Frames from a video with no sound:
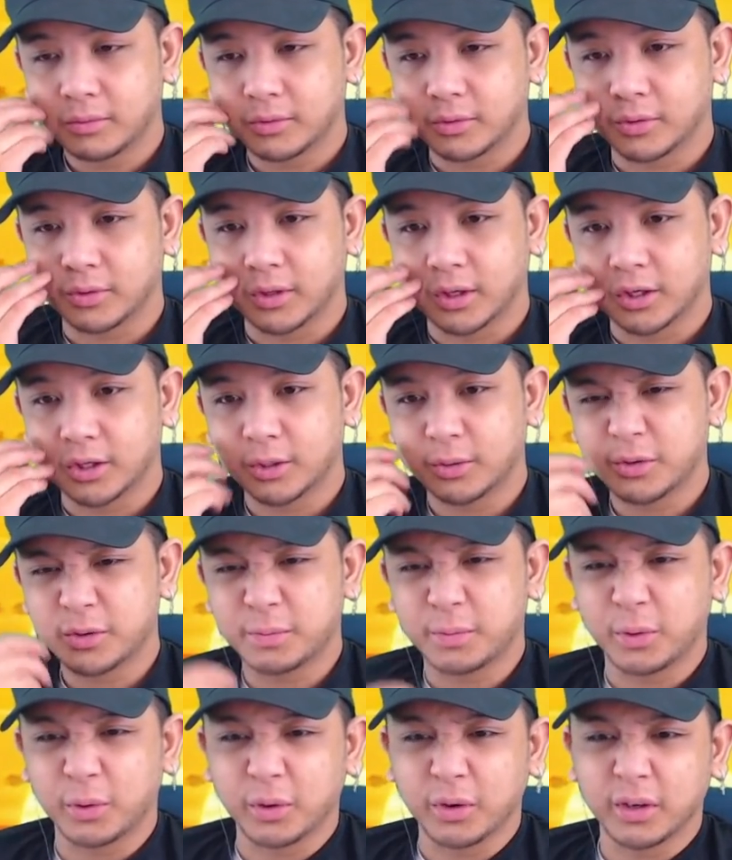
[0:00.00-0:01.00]
So Naruto was
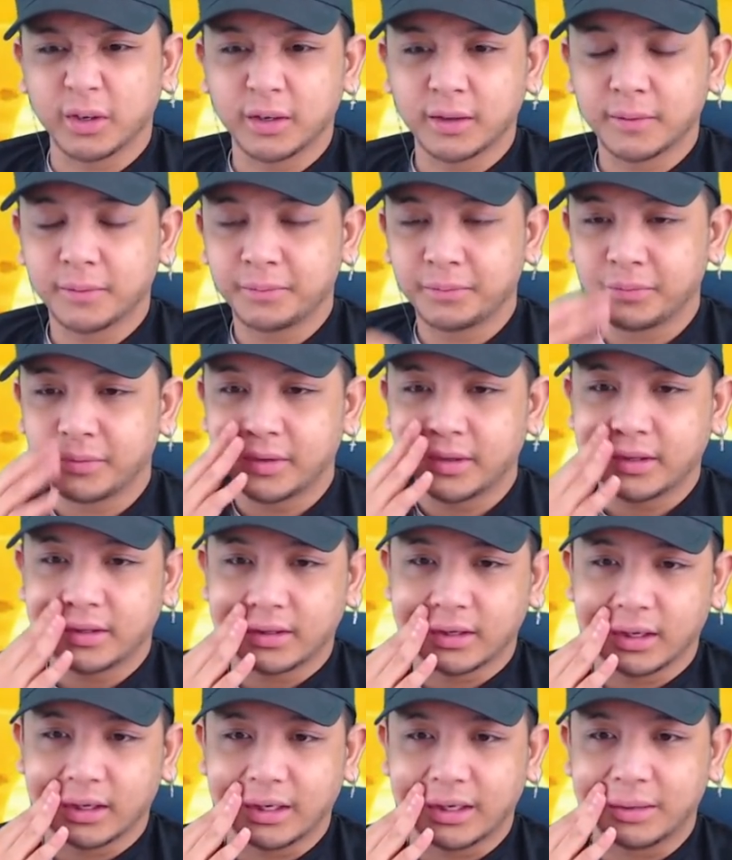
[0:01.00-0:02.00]
born,
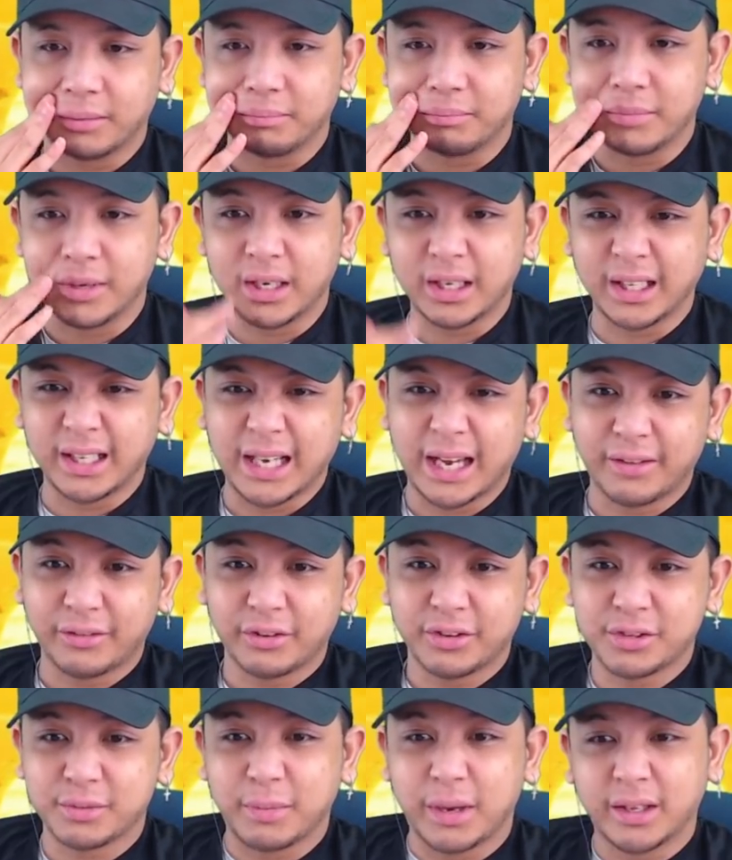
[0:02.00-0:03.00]
and then immediately
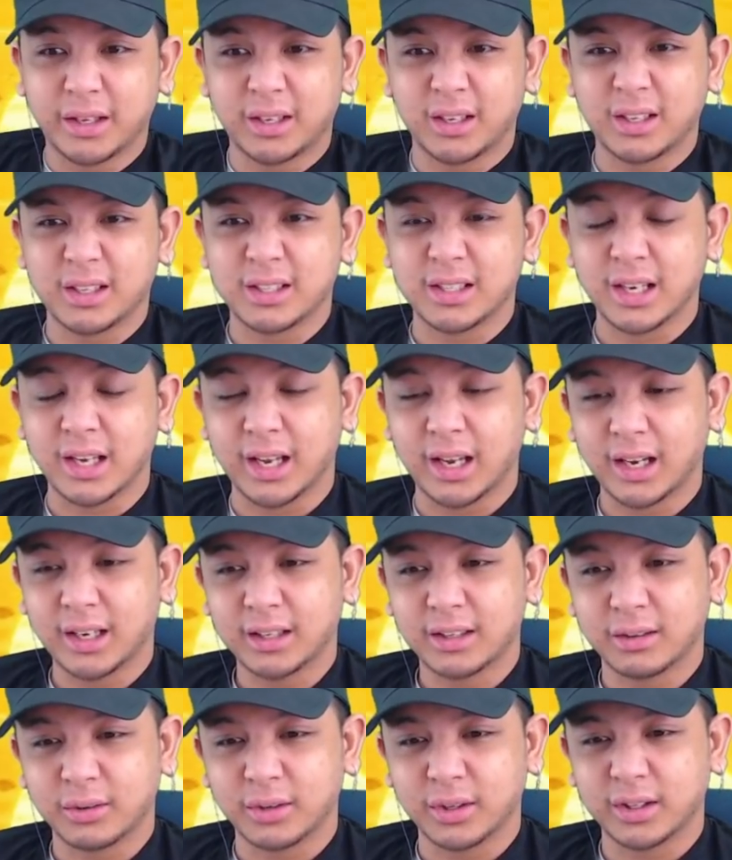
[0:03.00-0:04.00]
after this, Madara
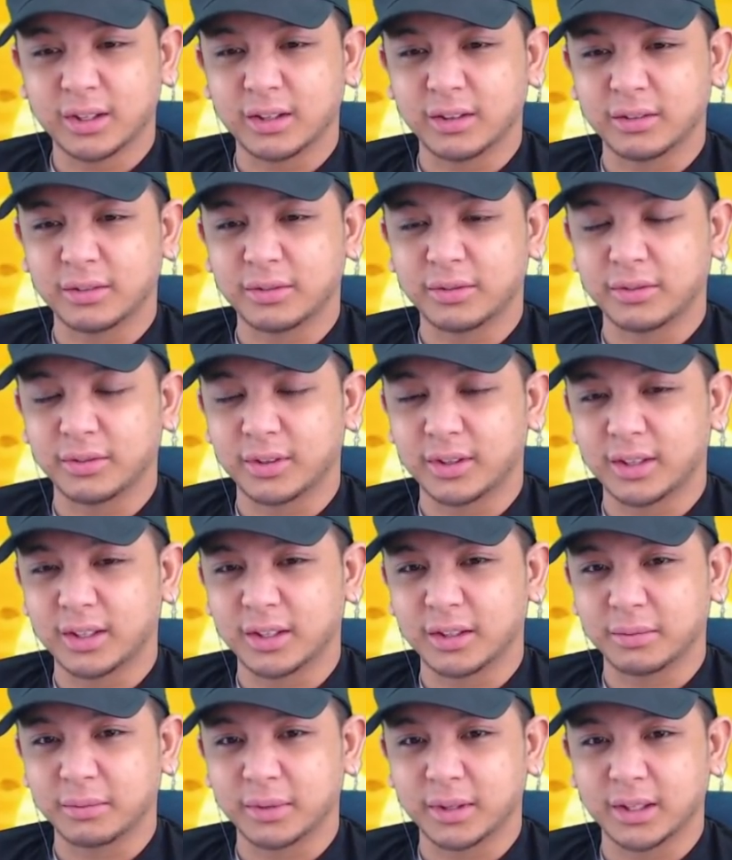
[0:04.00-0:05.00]
attacked? What the
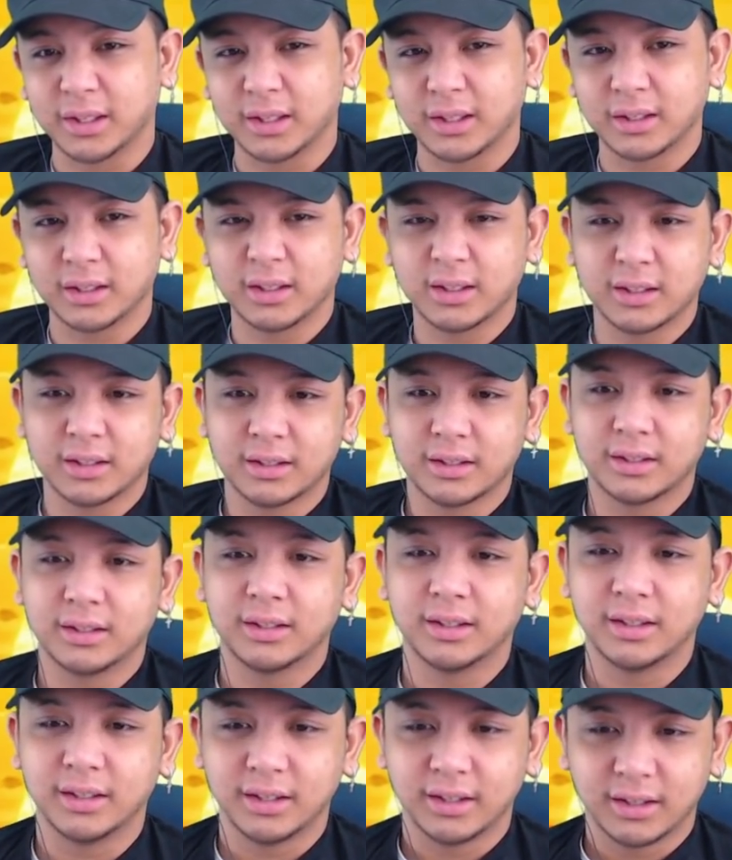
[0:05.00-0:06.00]
fuck, man?
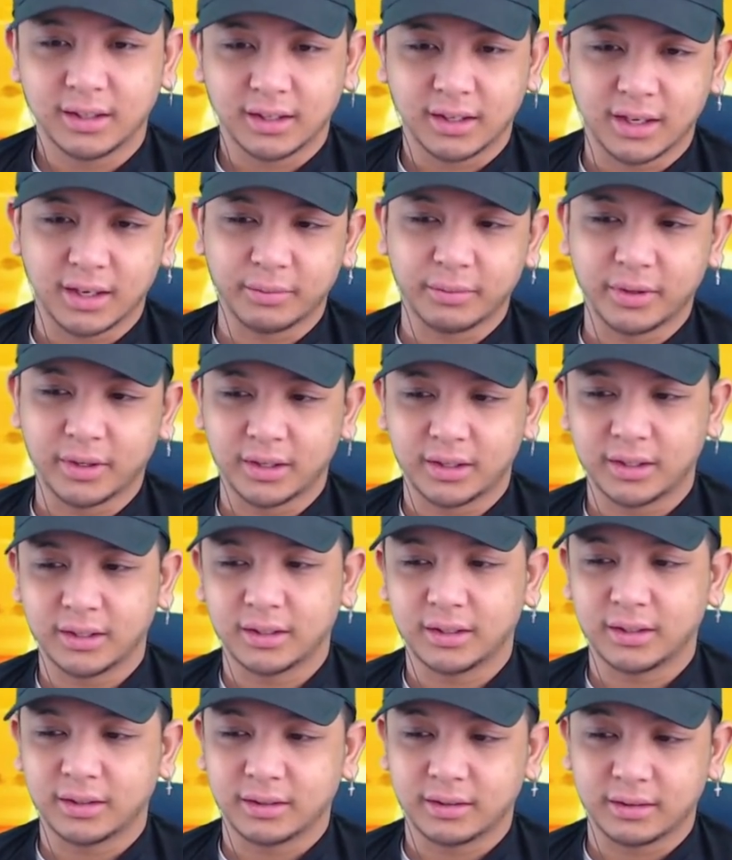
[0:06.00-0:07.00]
I mean,
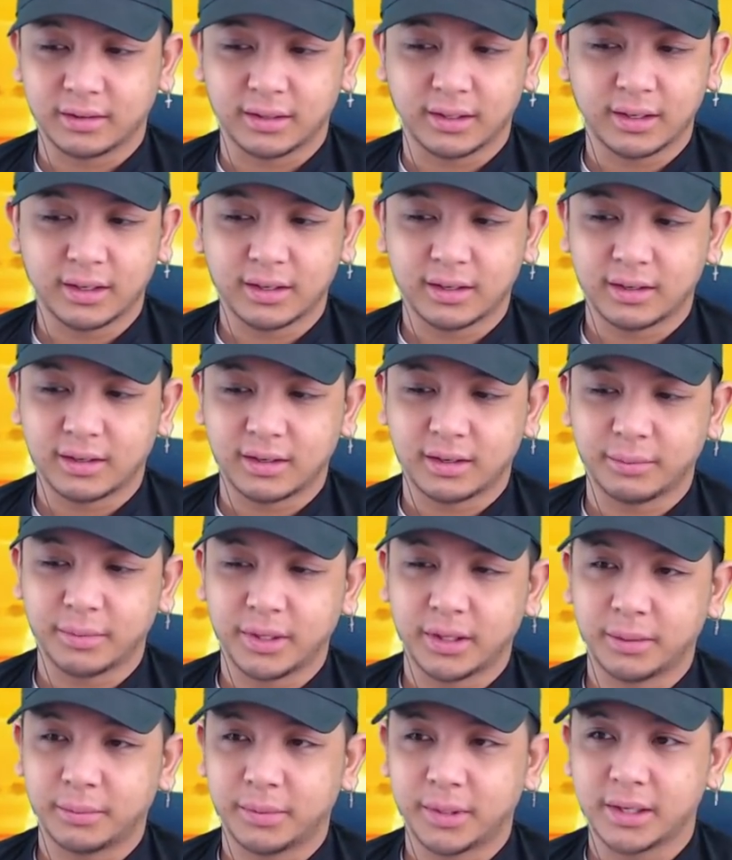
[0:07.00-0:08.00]

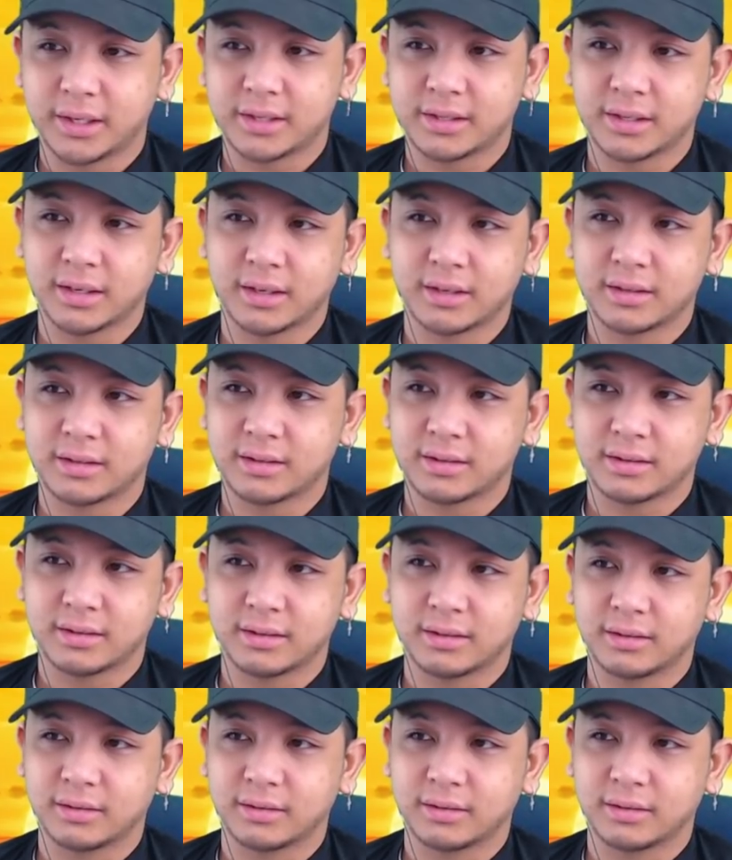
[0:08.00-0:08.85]
it makes sense.